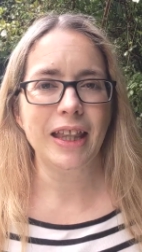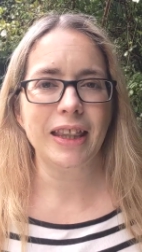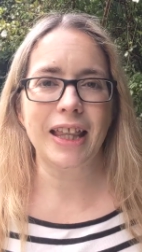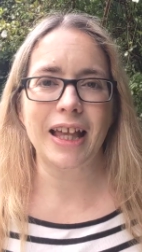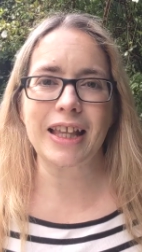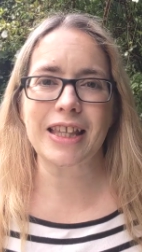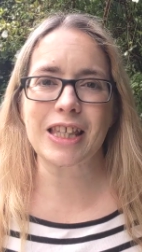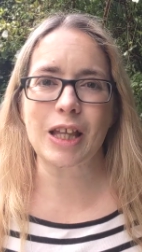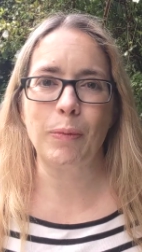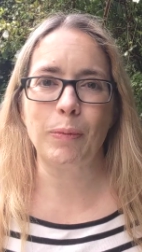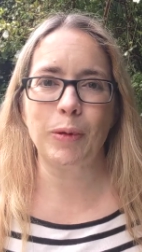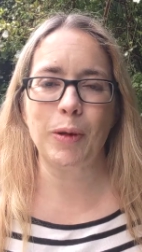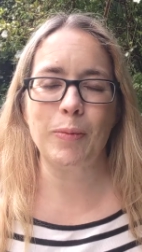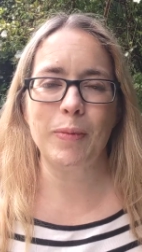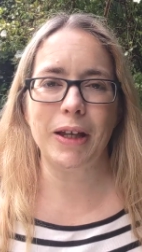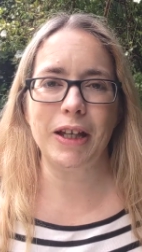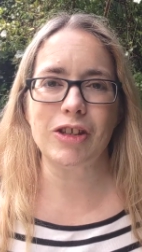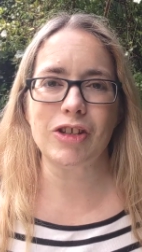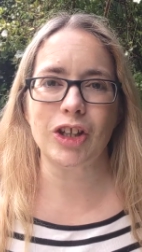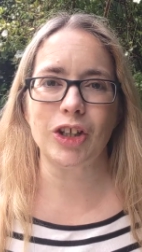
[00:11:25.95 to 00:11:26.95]
that
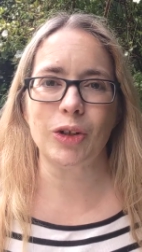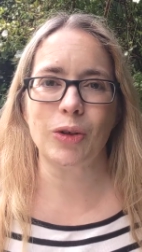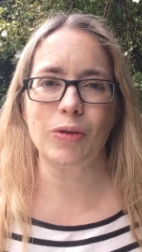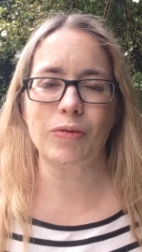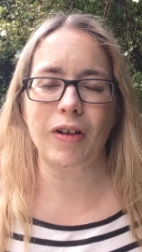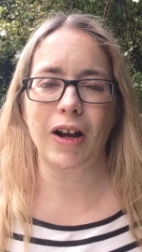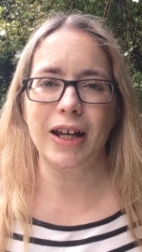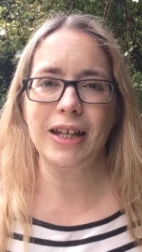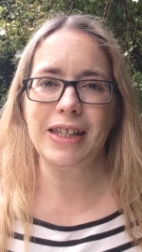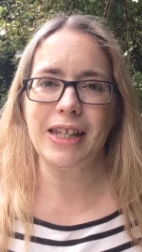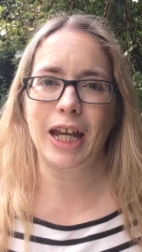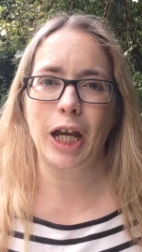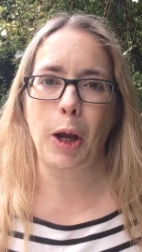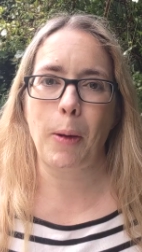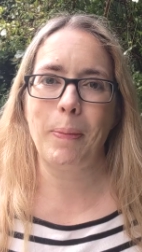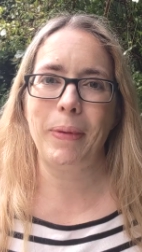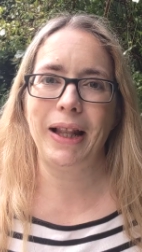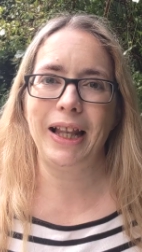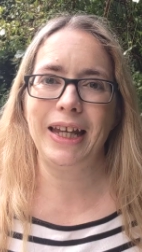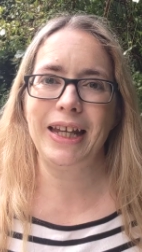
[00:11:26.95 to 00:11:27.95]
supplement your writing,
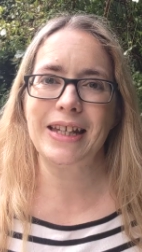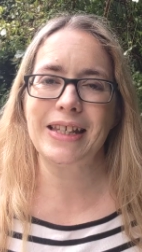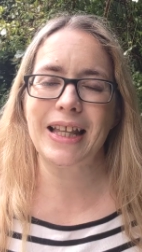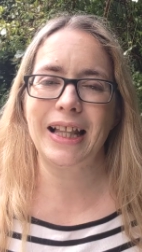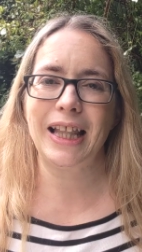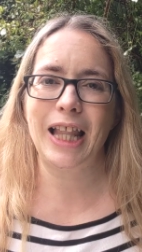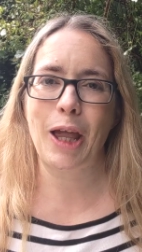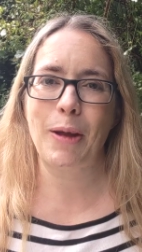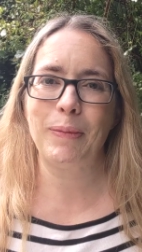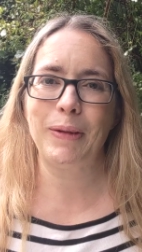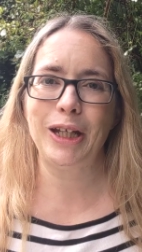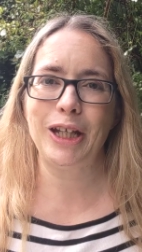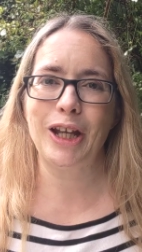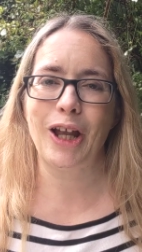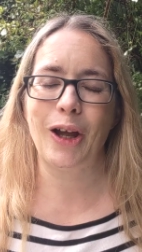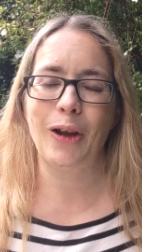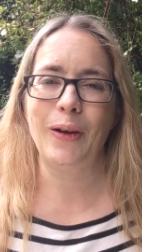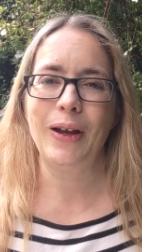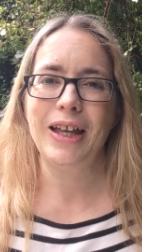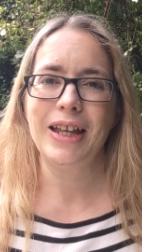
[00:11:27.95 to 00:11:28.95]
please let me
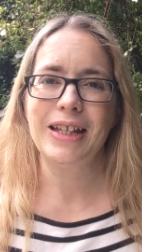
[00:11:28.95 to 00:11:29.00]
know